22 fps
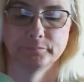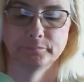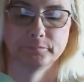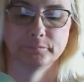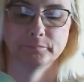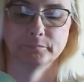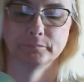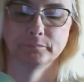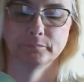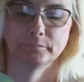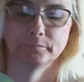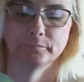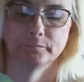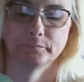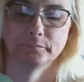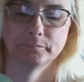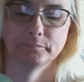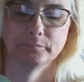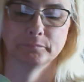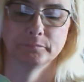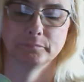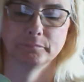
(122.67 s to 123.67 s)

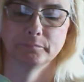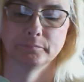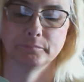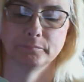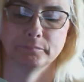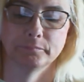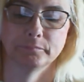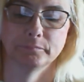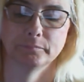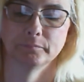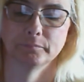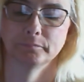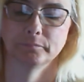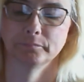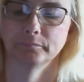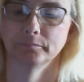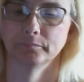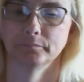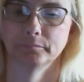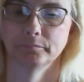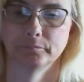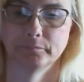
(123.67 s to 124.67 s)

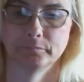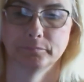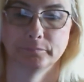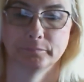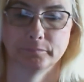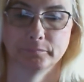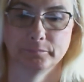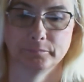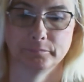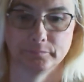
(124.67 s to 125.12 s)
(no one is talking)